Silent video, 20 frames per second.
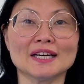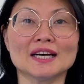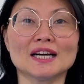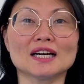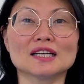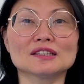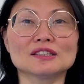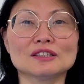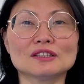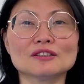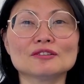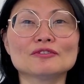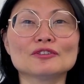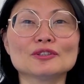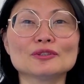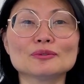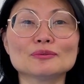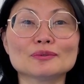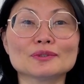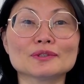A lot of
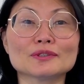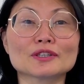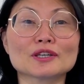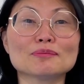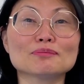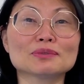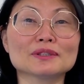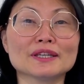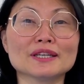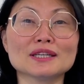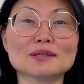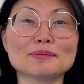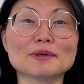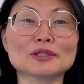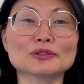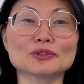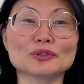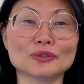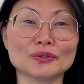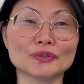you will complain
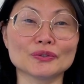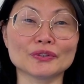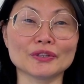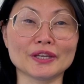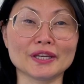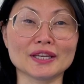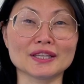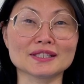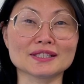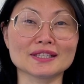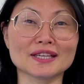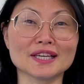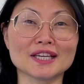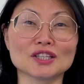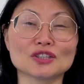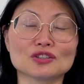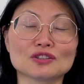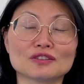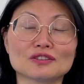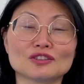about toothache and
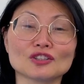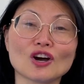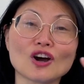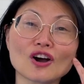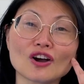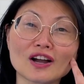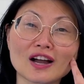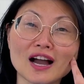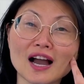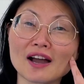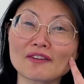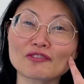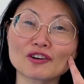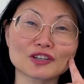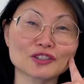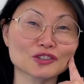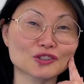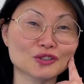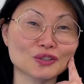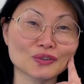say, Doc, I've
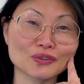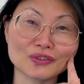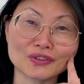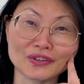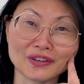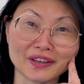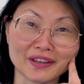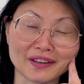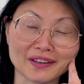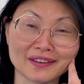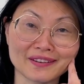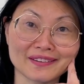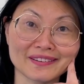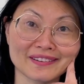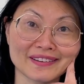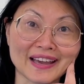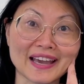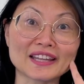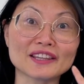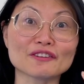got a toothache.
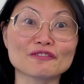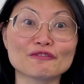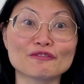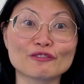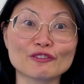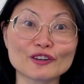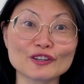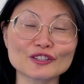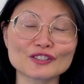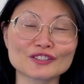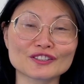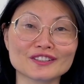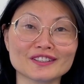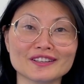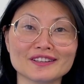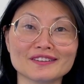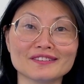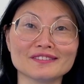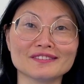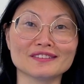And the first
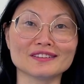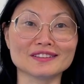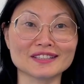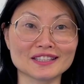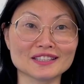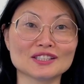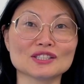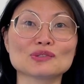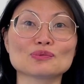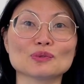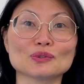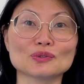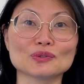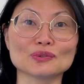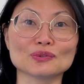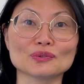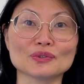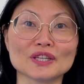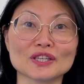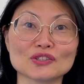thing the dentist will do
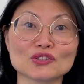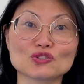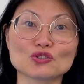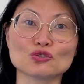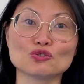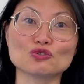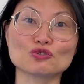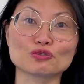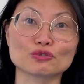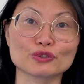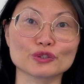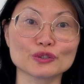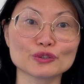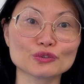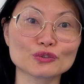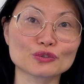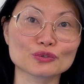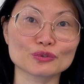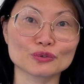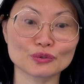is to drill
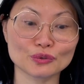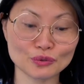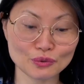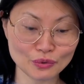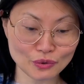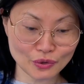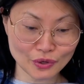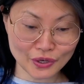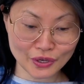through